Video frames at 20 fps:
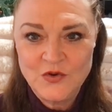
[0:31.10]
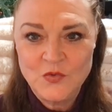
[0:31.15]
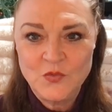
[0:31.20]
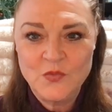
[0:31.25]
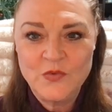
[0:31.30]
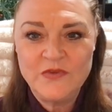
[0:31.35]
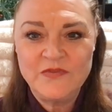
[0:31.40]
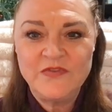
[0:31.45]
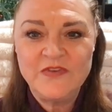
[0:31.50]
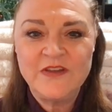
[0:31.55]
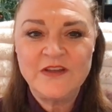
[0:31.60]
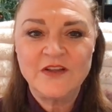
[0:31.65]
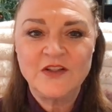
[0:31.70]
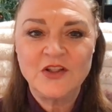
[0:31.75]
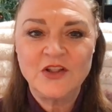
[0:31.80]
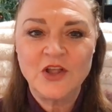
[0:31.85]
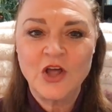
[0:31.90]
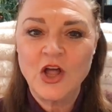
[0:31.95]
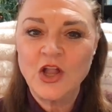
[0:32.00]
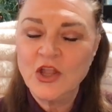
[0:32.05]
We
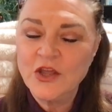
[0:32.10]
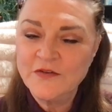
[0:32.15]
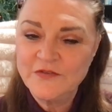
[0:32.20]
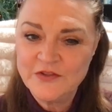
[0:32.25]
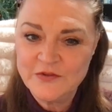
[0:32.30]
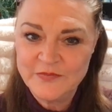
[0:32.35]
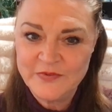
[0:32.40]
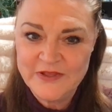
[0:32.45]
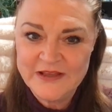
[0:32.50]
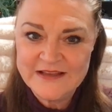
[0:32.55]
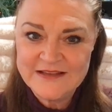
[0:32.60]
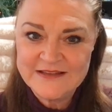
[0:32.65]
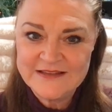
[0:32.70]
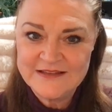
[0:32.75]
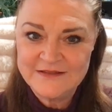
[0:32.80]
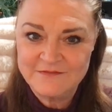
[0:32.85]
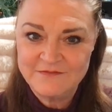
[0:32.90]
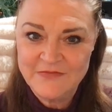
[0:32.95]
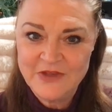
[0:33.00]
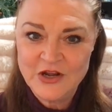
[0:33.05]
feel all over the
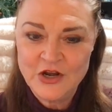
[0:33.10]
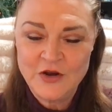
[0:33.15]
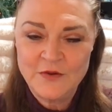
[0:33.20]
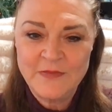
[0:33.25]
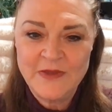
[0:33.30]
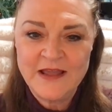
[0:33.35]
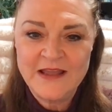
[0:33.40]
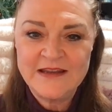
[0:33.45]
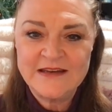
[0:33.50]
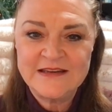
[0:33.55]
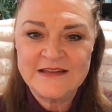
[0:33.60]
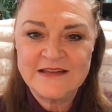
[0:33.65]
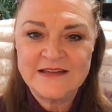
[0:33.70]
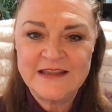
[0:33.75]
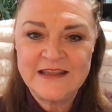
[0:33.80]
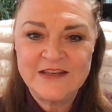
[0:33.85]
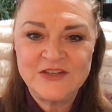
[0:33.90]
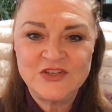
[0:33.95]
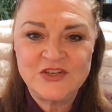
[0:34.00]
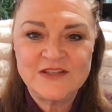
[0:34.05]
place, and our mind
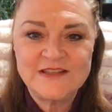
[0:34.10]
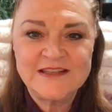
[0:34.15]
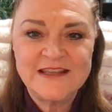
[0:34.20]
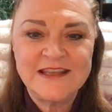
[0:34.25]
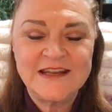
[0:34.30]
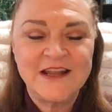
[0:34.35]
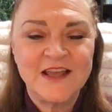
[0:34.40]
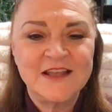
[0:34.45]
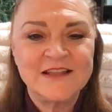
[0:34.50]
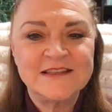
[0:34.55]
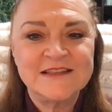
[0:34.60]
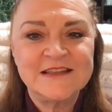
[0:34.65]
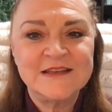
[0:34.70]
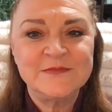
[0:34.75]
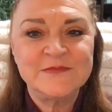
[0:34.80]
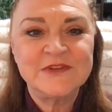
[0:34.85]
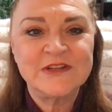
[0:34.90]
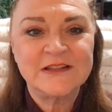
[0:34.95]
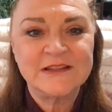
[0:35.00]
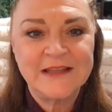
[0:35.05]
just cannot
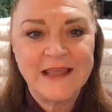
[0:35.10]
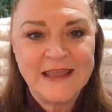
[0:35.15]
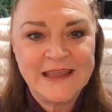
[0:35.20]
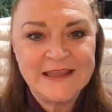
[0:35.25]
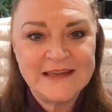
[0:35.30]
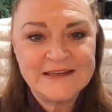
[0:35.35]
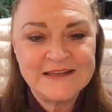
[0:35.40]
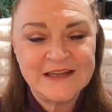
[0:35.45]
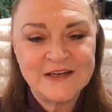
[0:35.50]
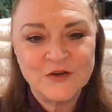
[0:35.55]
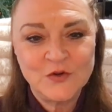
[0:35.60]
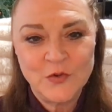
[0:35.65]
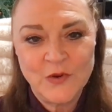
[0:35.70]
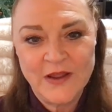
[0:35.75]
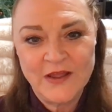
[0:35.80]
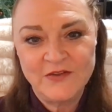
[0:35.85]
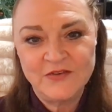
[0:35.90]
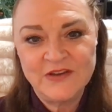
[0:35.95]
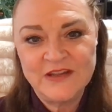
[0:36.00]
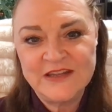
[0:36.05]
seem to land and
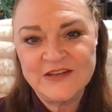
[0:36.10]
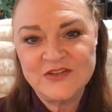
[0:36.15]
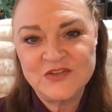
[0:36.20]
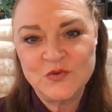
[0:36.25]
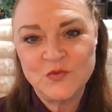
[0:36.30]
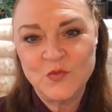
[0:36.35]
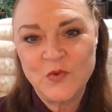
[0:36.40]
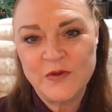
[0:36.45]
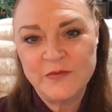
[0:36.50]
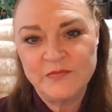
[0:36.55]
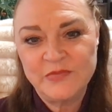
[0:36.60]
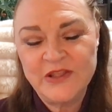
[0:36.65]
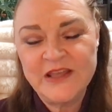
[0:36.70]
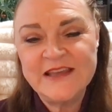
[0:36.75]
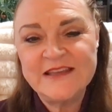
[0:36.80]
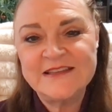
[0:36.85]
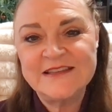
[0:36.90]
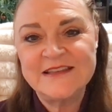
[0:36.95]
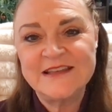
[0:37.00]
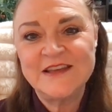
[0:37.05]
ground into one
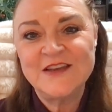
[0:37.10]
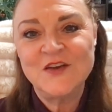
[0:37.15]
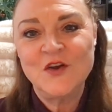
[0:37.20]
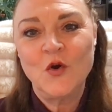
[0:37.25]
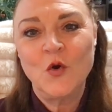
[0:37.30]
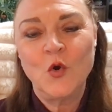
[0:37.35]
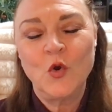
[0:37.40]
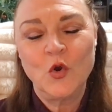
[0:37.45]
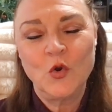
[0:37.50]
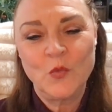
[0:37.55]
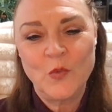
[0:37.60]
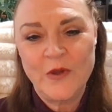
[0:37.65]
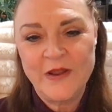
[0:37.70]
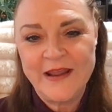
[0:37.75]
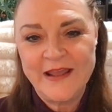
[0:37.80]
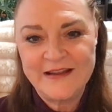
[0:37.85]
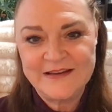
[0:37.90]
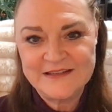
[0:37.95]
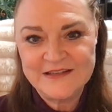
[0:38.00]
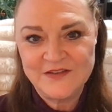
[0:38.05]
place or one
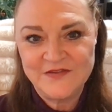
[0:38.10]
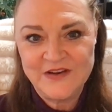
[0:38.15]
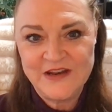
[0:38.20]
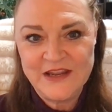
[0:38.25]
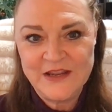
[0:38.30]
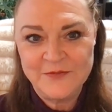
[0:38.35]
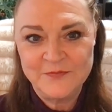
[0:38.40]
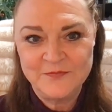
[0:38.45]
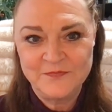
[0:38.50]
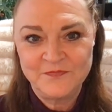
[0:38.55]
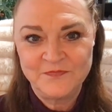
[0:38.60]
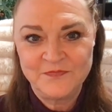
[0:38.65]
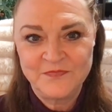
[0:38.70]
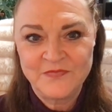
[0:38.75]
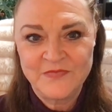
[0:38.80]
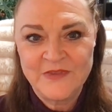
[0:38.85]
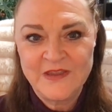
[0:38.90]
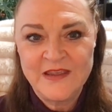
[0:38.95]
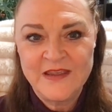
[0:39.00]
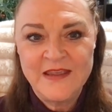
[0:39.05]
activity.
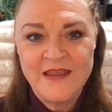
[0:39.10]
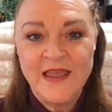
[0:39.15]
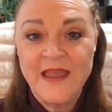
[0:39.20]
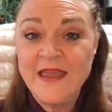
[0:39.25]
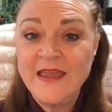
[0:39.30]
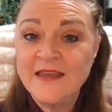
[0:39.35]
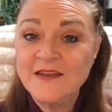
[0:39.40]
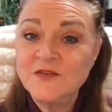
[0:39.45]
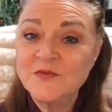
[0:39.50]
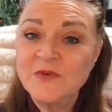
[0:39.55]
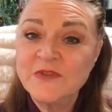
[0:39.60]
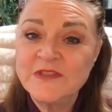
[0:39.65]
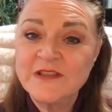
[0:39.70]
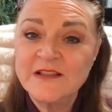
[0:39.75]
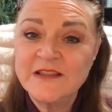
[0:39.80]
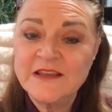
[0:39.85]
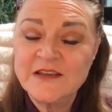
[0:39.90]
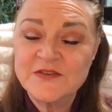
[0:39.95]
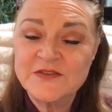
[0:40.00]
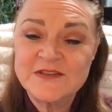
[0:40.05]
And with the
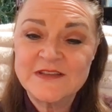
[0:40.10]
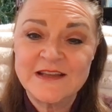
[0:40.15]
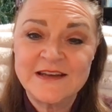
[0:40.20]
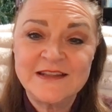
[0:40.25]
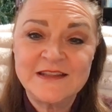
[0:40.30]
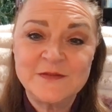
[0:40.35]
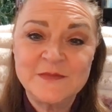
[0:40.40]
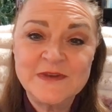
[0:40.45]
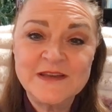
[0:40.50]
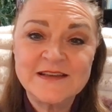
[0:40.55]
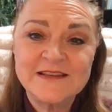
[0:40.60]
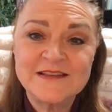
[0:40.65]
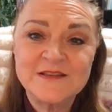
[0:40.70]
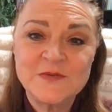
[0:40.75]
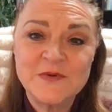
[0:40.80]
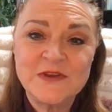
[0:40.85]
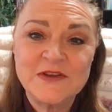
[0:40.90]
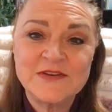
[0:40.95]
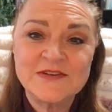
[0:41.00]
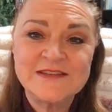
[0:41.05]
Leo Sun in the mix,
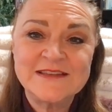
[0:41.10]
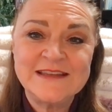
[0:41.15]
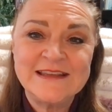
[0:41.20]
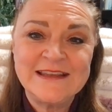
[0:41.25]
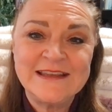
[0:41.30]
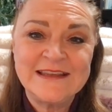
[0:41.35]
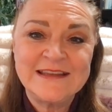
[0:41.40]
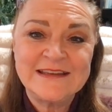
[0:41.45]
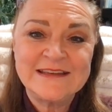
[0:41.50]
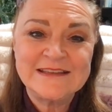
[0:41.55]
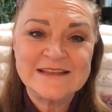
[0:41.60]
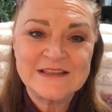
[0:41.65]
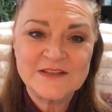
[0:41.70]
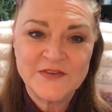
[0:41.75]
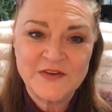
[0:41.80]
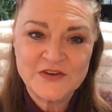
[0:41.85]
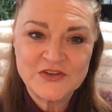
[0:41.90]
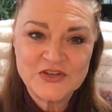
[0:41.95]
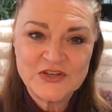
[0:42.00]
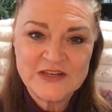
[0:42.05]
we are seeing
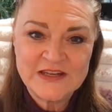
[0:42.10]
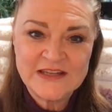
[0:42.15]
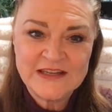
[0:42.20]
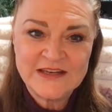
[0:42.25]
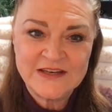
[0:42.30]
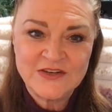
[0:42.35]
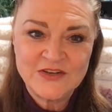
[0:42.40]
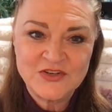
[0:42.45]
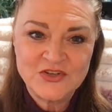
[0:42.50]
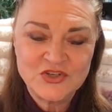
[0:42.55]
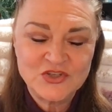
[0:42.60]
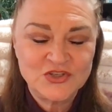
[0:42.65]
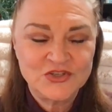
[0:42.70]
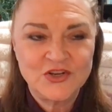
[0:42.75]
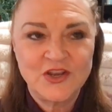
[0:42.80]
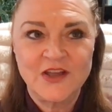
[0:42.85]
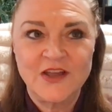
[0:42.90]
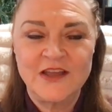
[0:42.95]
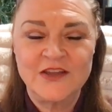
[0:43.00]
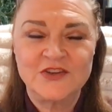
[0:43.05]
dysfunction in
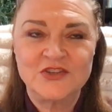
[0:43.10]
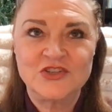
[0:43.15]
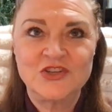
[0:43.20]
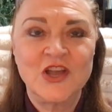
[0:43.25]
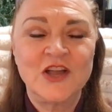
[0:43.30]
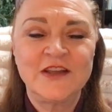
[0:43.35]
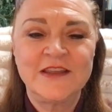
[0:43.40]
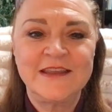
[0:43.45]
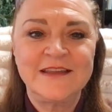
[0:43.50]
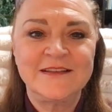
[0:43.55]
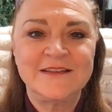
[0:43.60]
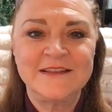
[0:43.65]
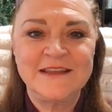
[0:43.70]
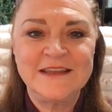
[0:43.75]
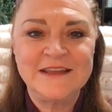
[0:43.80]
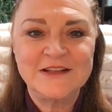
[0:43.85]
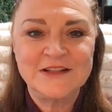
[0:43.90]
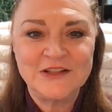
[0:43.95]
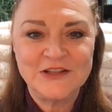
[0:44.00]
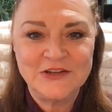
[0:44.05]
sho a
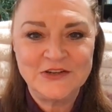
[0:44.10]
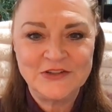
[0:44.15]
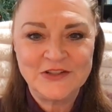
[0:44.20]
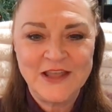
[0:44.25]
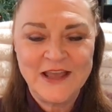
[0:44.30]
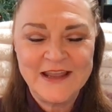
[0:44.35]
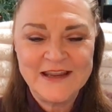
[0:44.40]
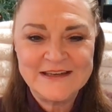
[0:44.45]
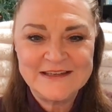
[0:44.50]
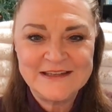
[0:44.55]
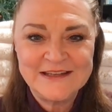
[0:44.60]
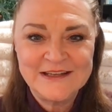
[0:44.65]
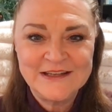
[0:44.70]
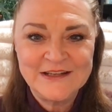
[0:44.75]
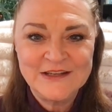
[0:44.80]
shockingly clear light.